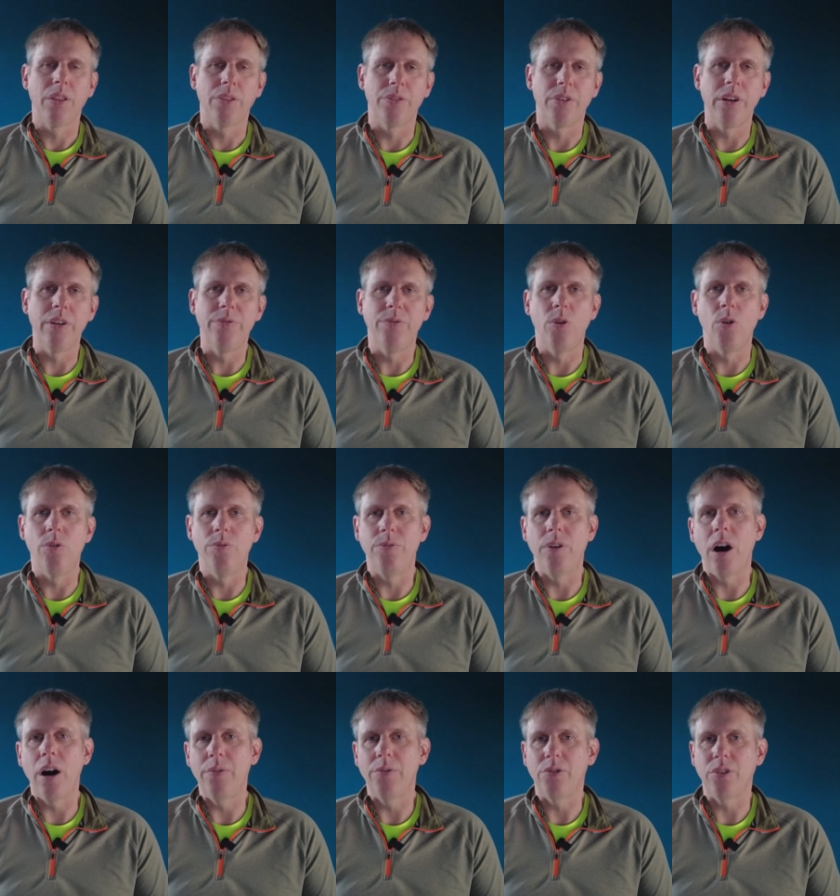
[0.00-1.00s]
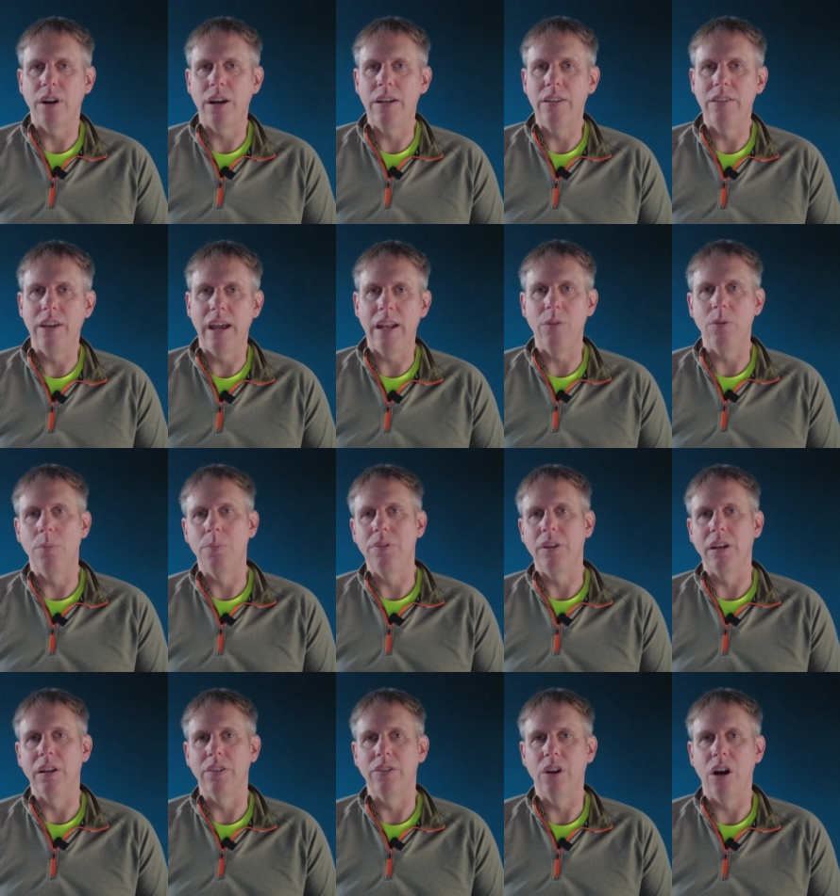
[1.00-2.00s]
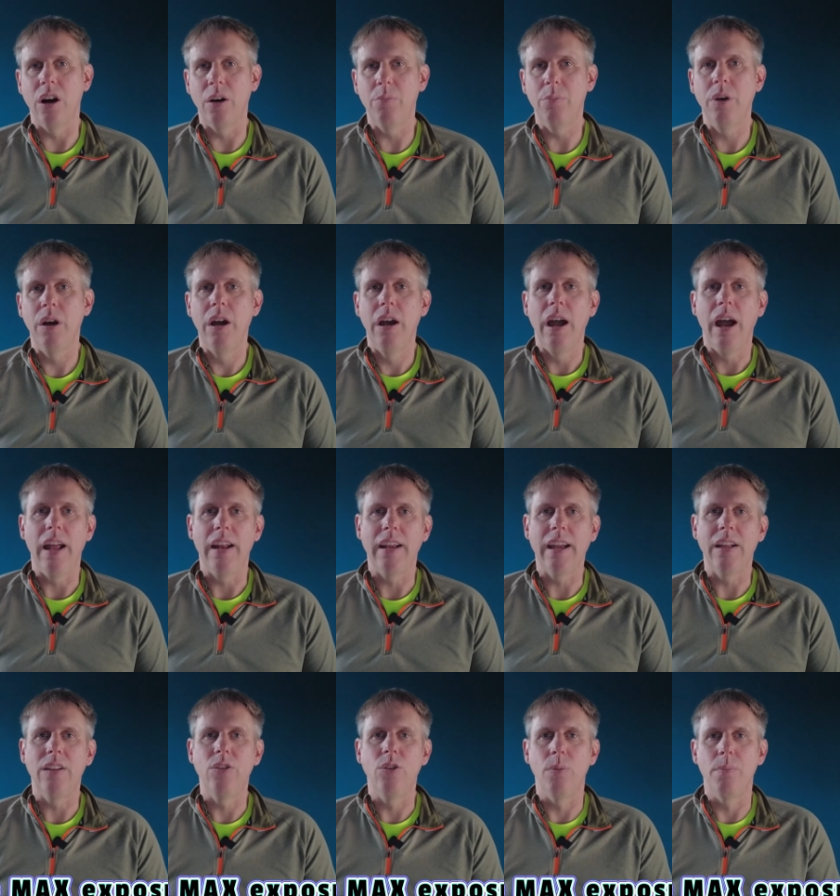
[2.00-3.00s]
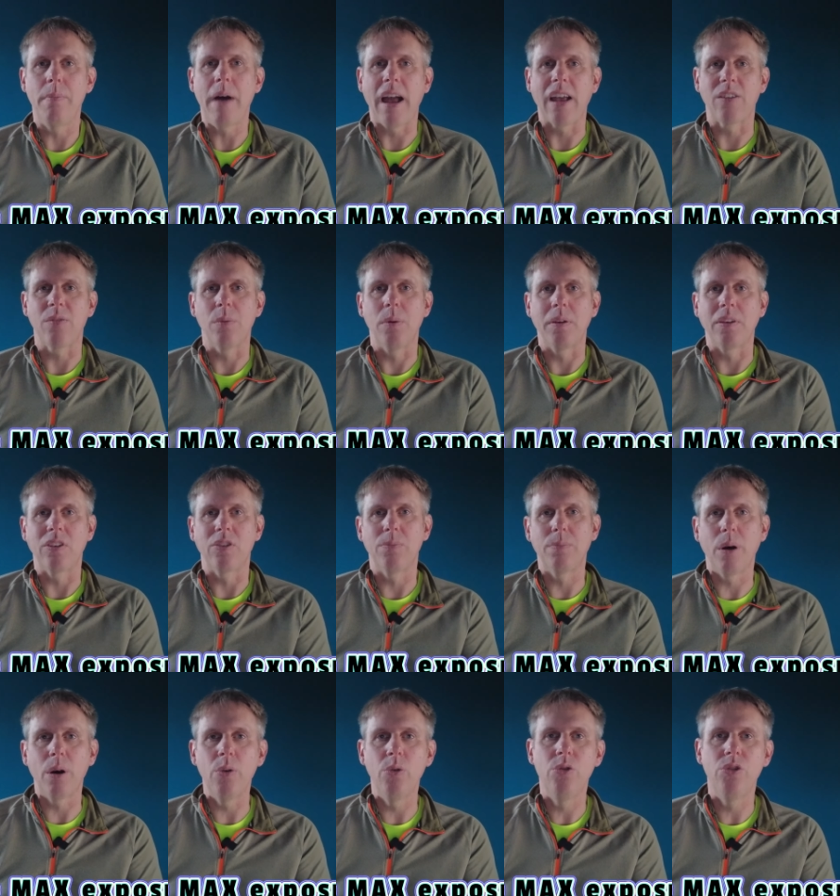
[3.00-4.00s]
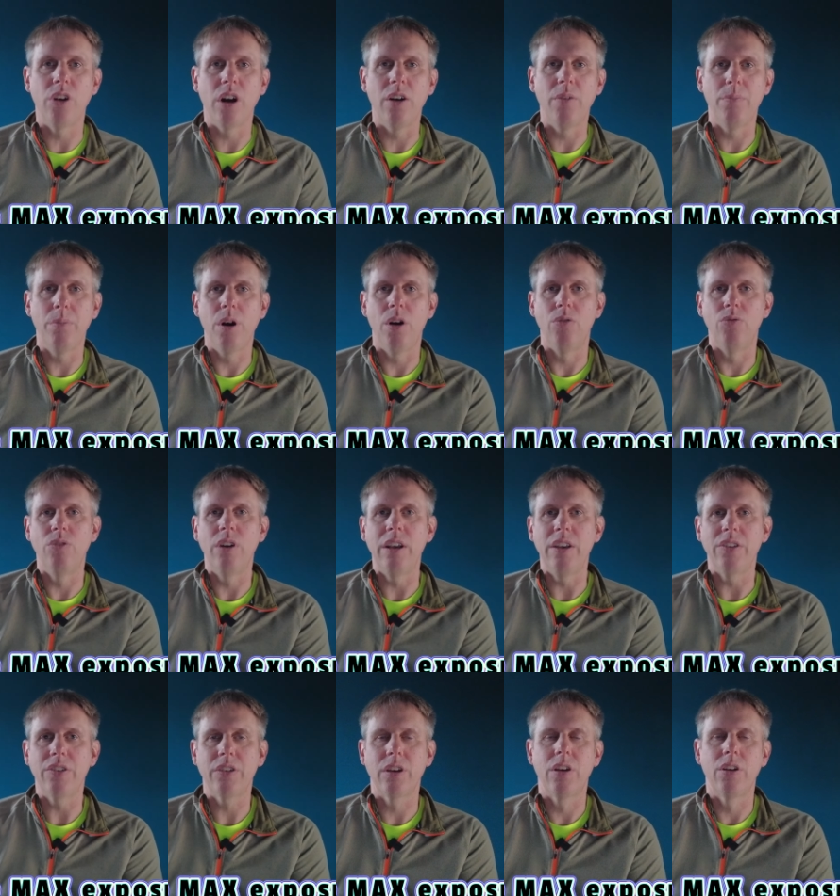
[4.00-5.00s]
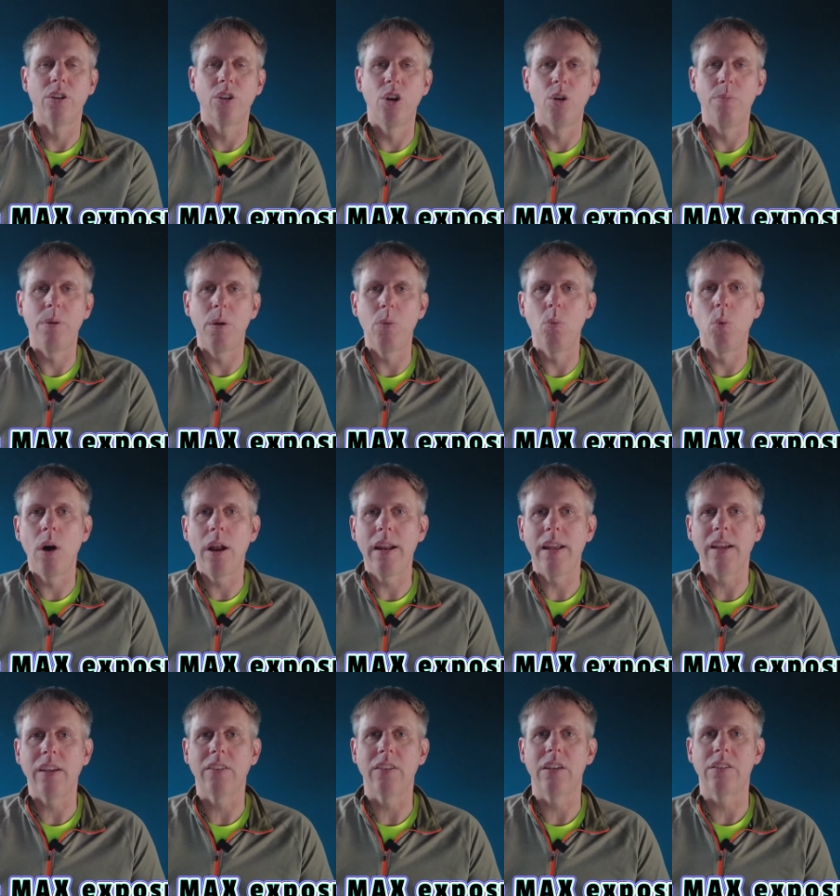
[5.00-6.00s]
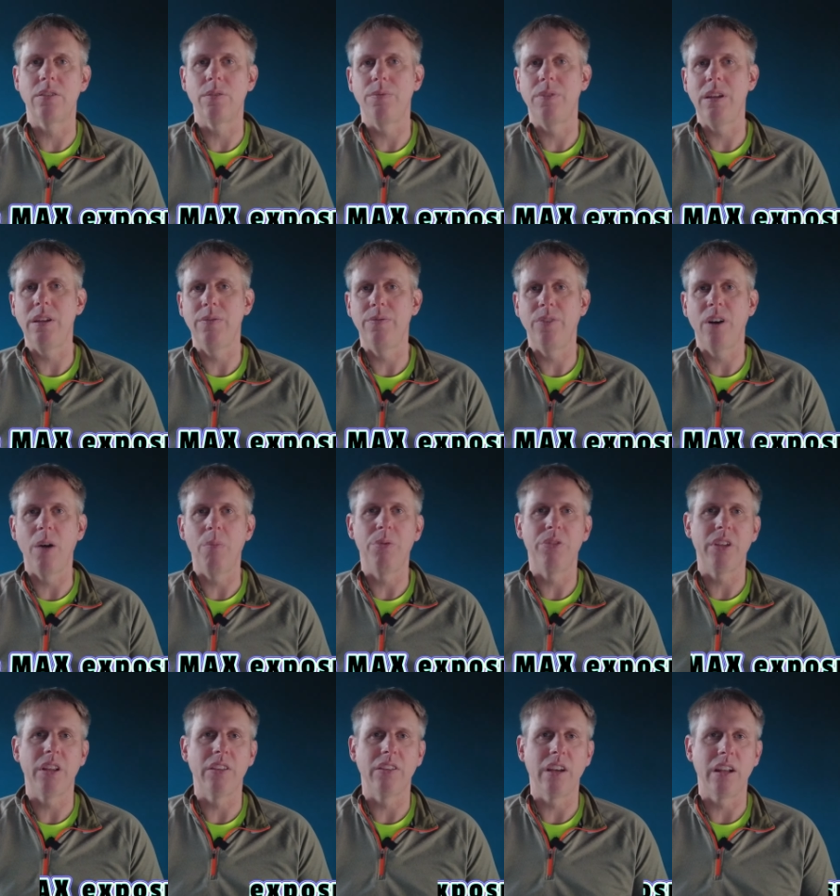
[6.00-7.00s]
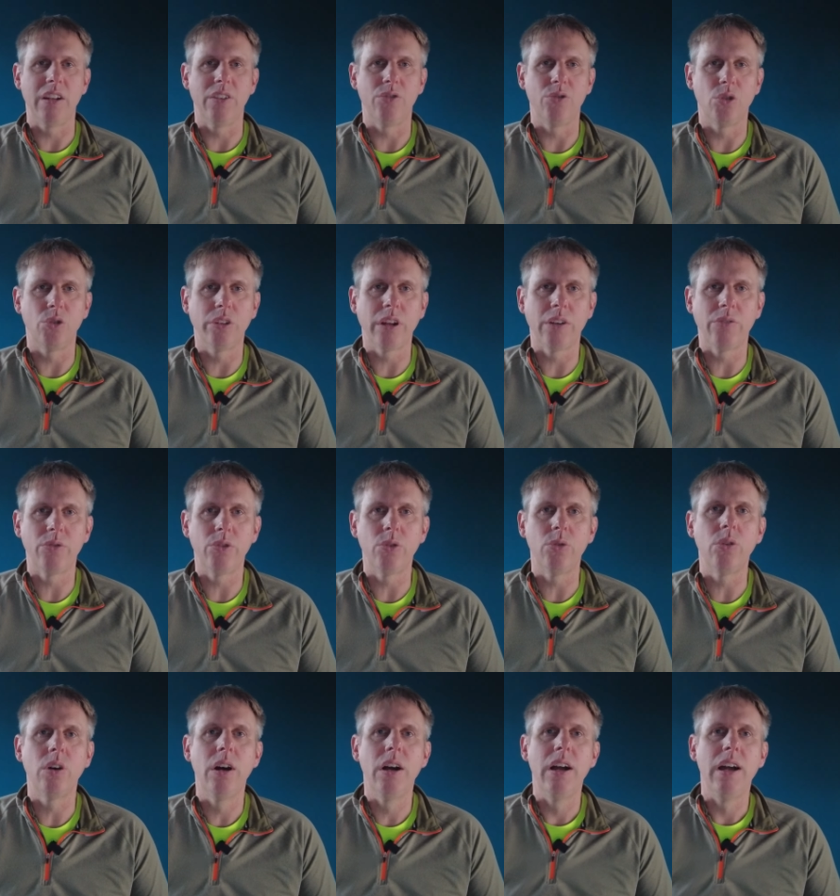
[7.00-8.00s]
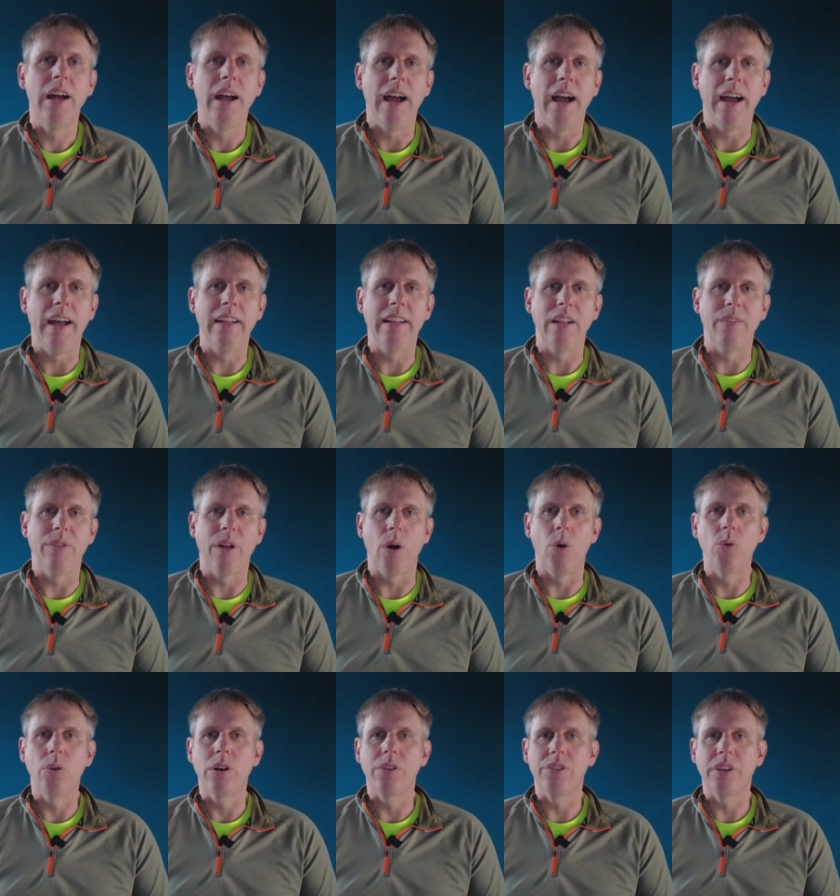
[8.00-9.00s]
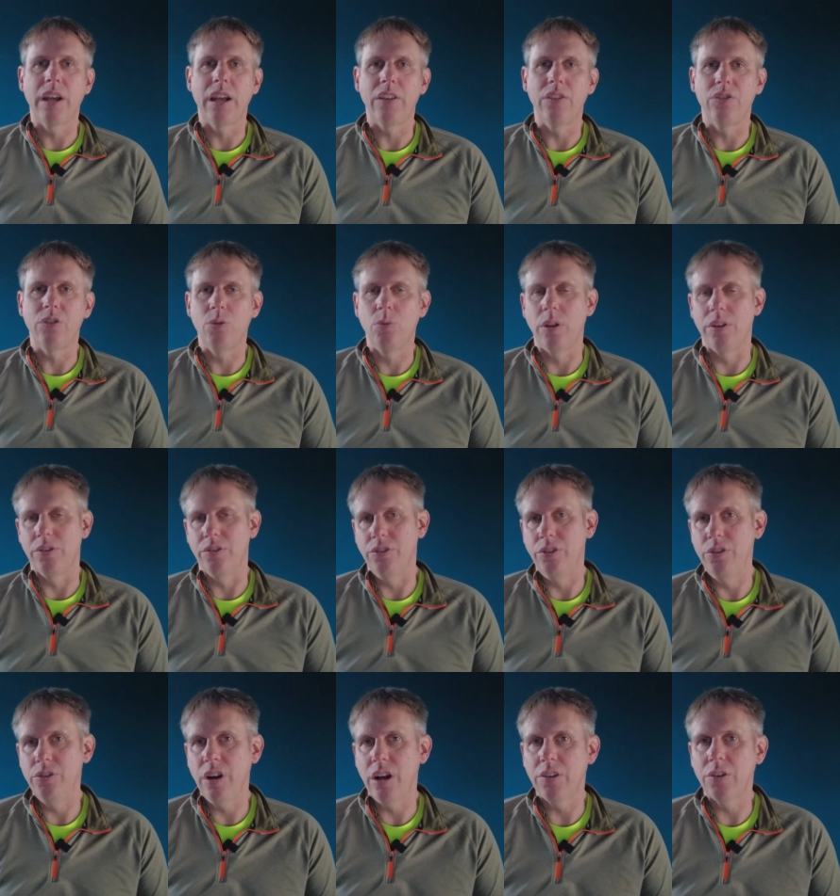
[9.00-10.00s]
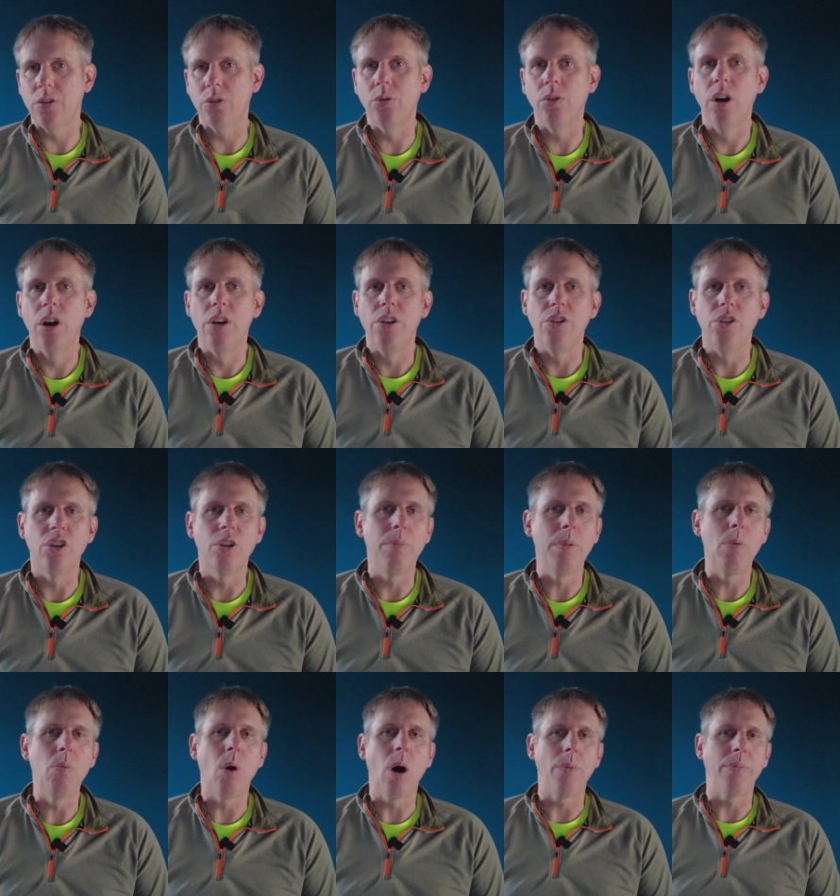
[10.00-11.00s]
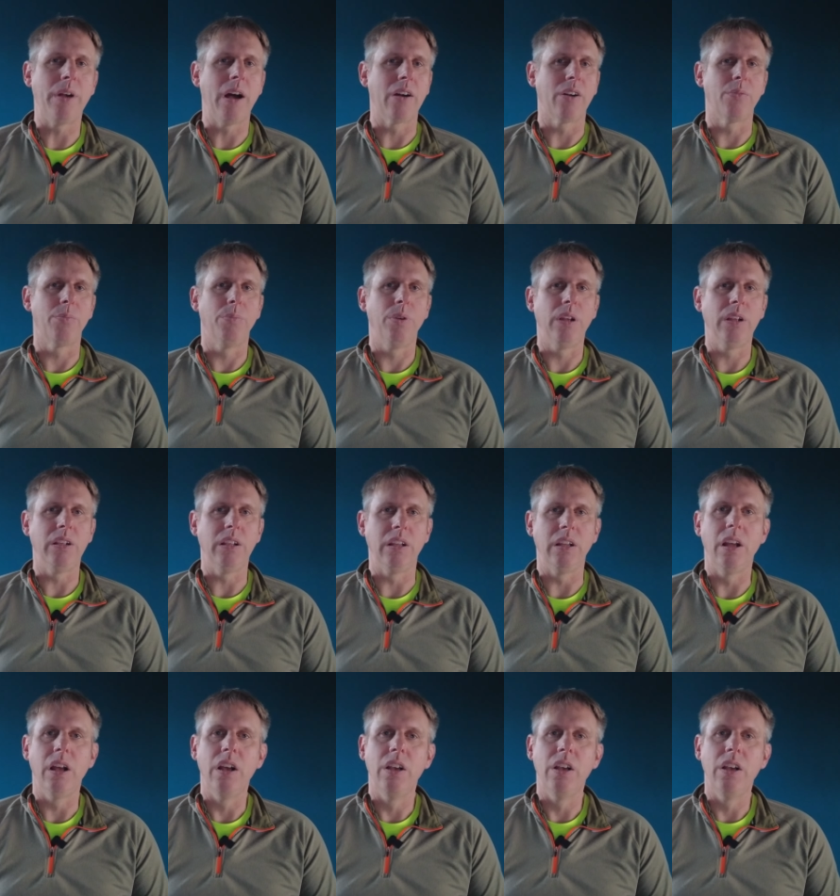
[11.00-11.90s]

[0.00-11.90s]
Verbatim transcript: 3, 4, 5 trades at any one particular time. And again, your maximum exposure per risk could be well in excess of the 5% daily drawdown rule. And if that all goes against you, whether it's a news article, you could be wiped out completely.